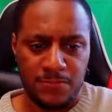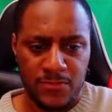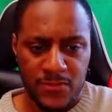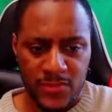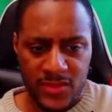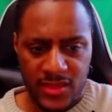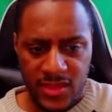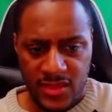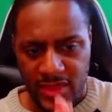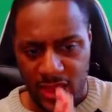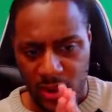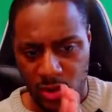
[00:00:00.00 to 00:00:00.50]

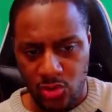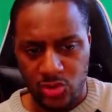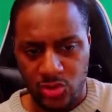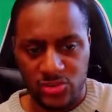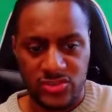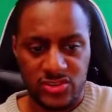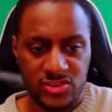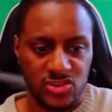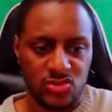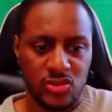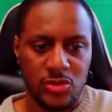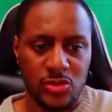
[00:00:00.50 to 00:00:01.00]
Now, according to
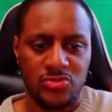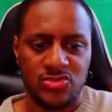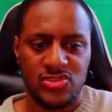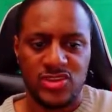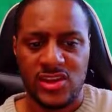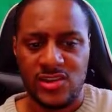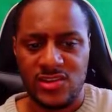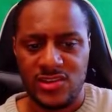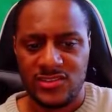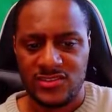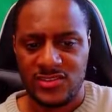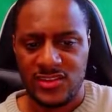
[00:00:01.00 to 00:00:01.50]
the description
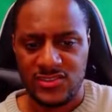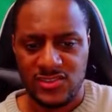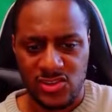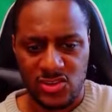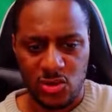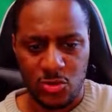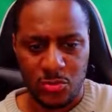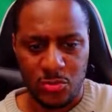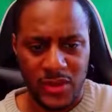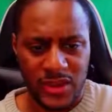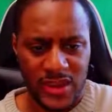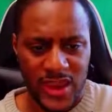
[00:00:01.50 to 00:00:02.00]
here, it says that
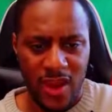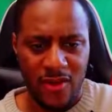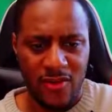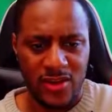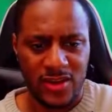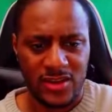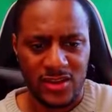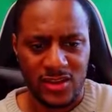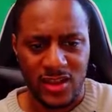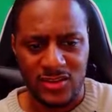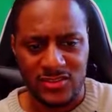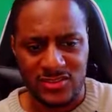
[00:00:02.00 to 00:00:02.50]
you'll be carrying
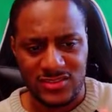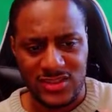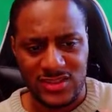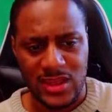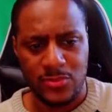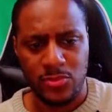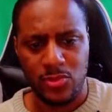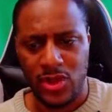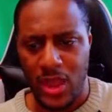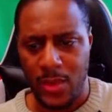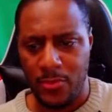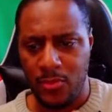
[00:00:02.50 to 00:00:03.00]

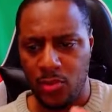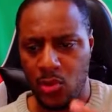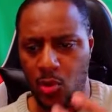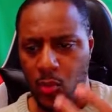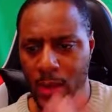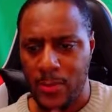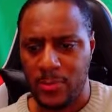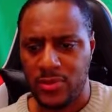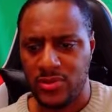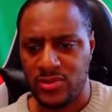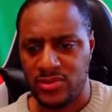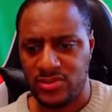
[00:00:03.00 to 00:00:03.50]
unstable chemical
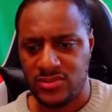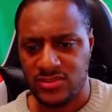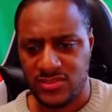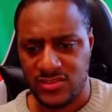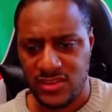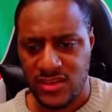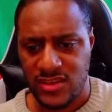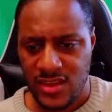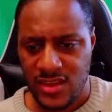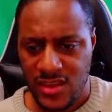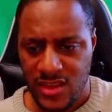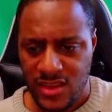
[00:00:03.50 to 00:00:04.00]
weapons
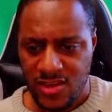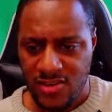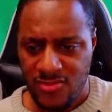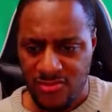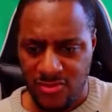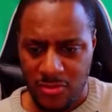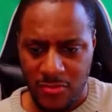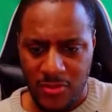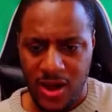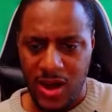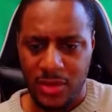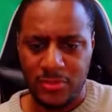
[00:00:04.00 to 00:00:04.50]

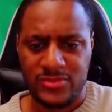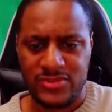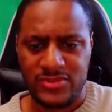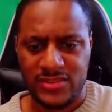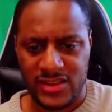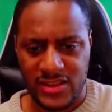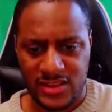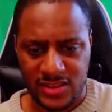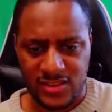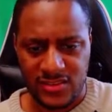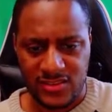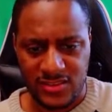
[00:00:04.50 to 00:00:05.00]
from arms
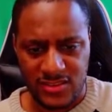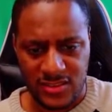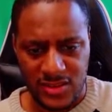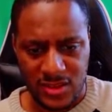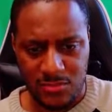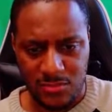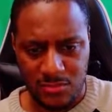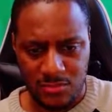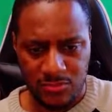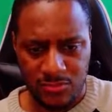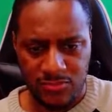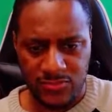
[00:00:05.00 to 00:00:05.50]
dealers and
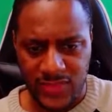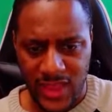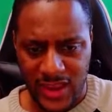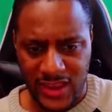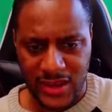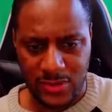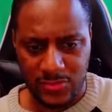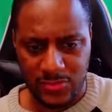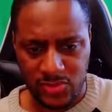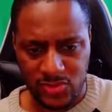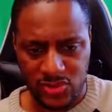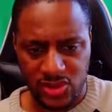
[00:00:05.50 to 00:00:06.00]
then taking
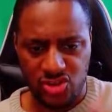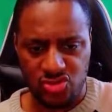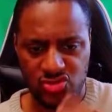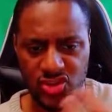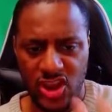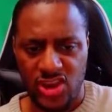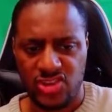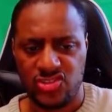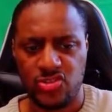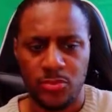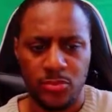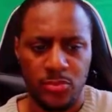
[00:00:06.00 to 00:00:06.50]
them to an
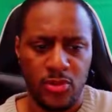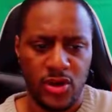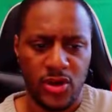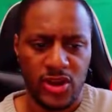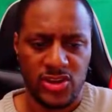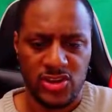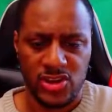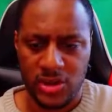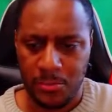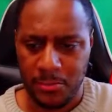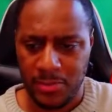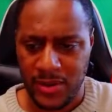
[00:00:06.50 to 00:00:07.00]
extraction point.
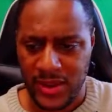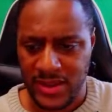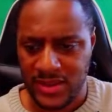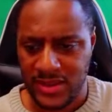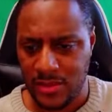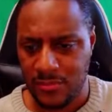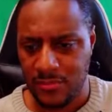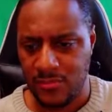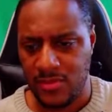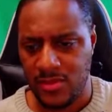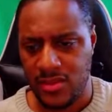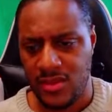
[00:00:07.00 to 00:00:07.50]
You can play
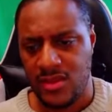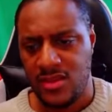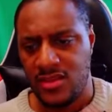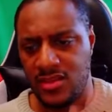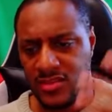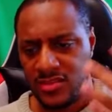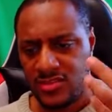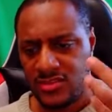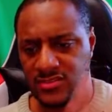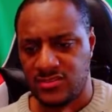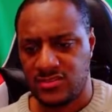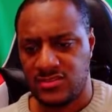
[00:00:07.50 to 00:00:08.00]
them
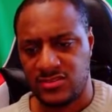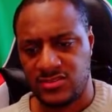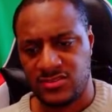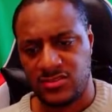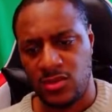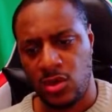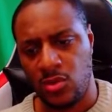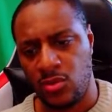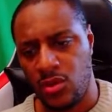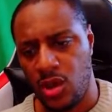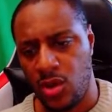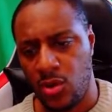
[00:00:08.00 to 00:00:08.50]

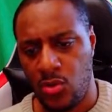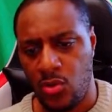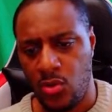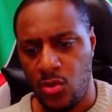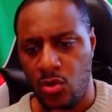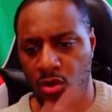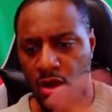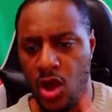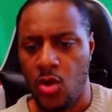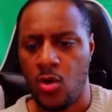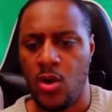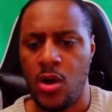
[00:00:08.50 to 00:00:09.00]
solo or
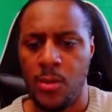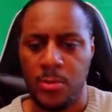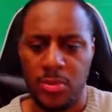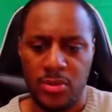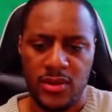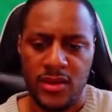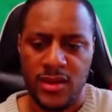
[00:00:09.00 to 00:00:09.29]
co-op.